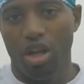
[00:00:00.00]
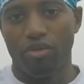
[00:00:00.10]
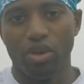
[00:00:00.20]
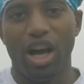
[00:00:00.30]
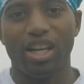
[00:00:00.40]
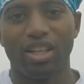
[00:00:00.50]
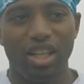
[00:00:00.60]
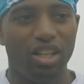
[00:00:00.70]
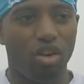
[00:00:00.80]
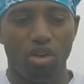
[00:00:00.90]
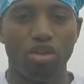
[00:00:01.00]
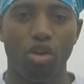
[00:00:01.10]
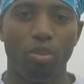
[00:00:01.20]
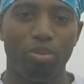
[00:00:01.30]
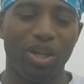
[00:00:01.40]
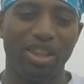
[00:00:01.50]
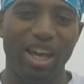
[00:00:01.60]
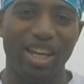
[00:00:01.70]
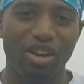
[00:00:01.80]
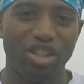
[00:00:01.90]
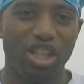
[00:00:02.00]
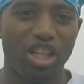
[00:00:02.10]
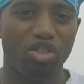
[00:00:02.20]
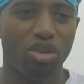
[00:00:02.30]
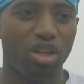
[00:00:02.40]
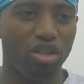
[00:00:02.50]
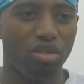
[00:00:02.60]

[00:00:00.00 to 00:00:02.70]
If you're not an elite, or you don't get that guaranteed entry in,